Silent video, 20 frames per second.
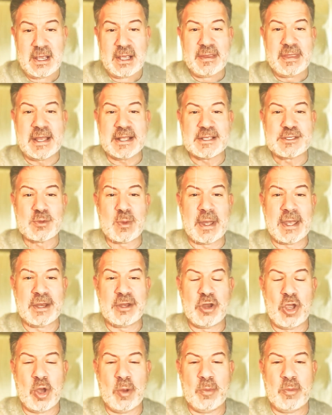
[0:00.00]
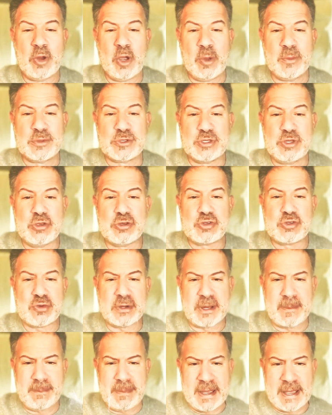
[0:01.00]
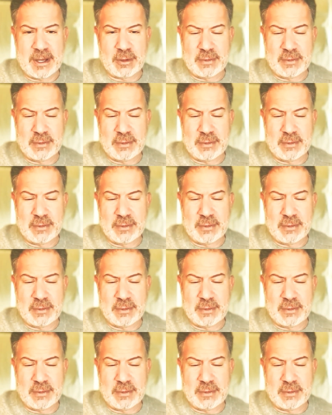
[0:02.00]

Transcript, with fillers: That's why Nom Nom's nutrient-packed